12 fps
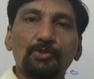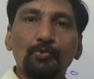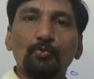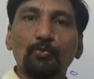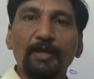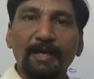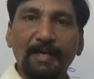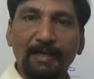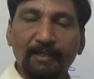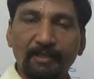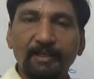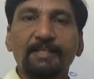two
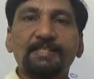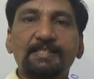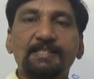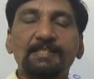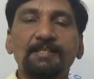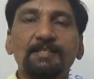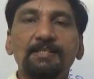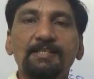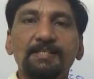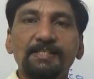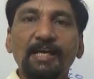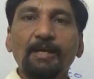dielectrics
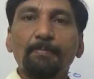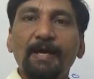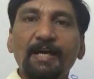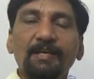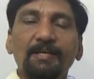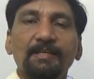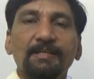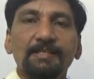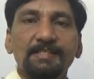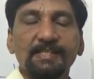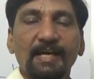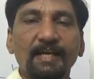side by
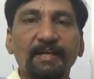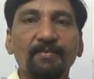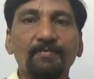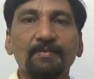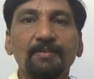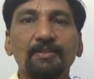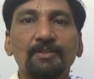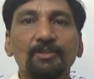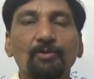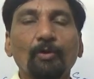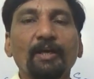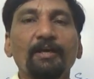side.
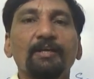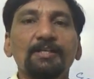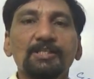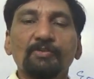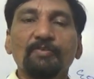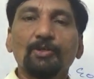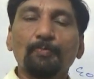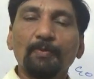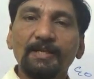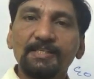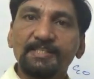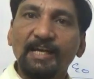Okay, so when you
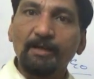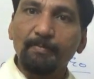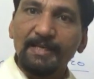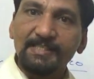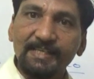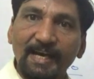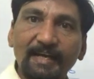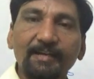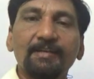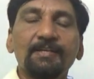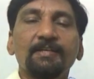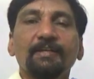place side by
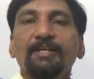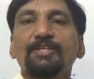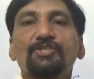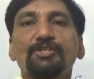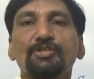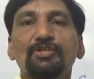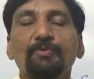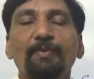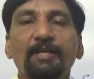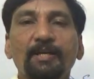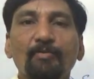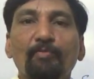side, distance
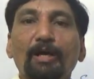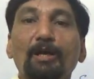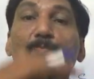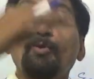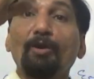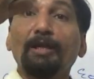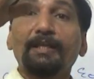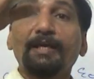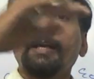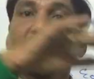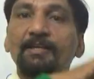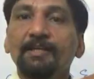divided, one upon
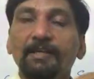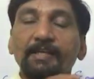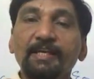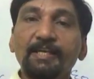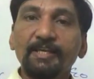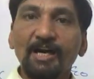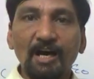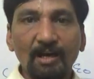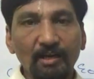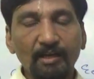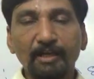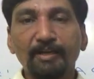another,
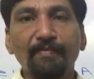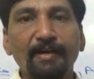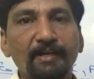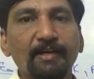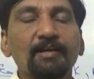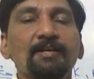area divided.